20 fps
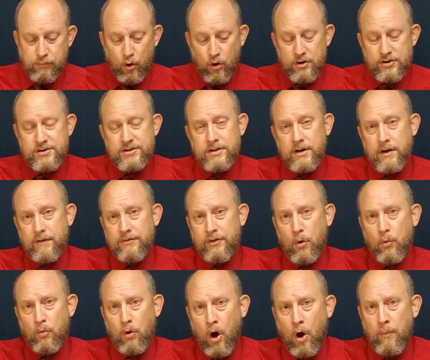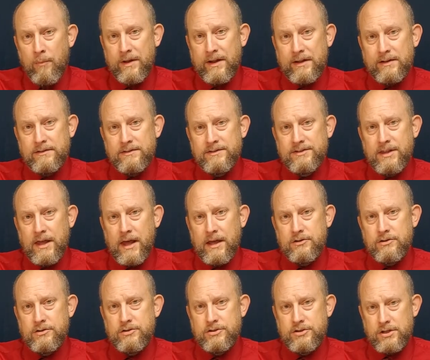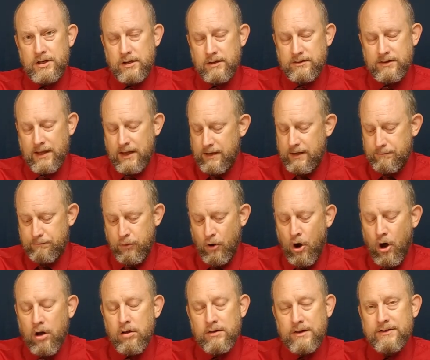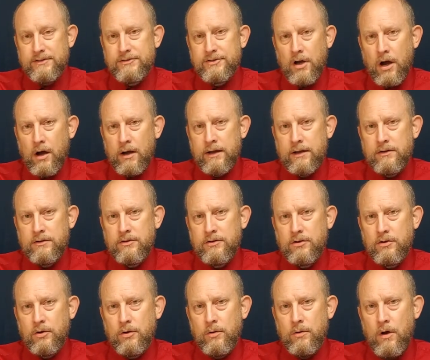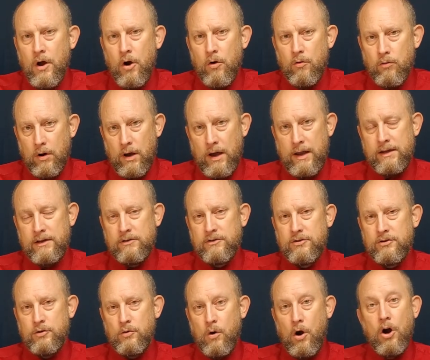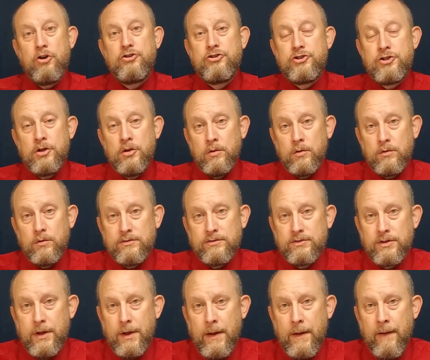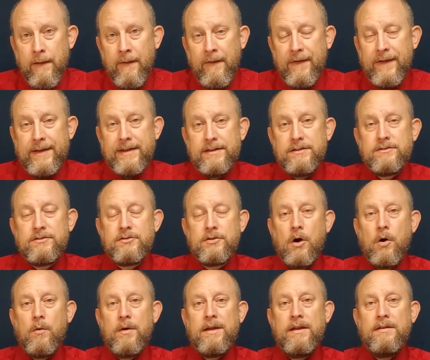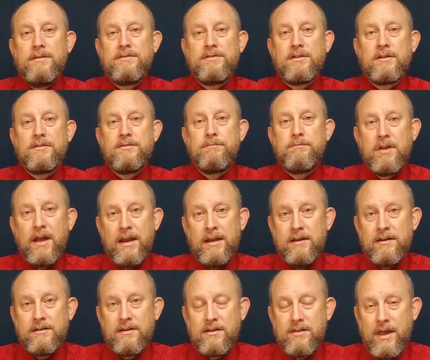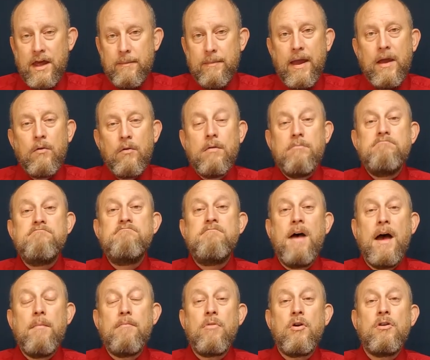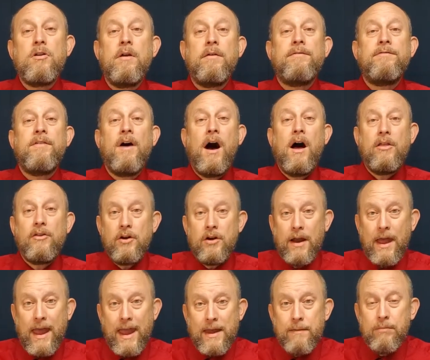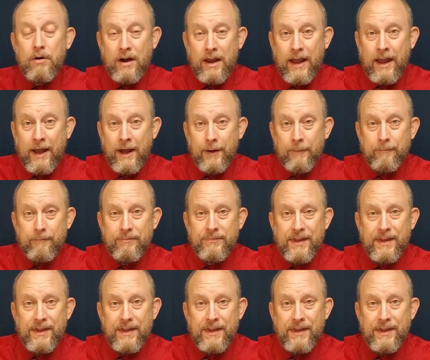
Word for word: portion of the Romans that G, that Paul is talking to, writing to, are Jews. And so he is explaining to them, hey, remember your father Abraham.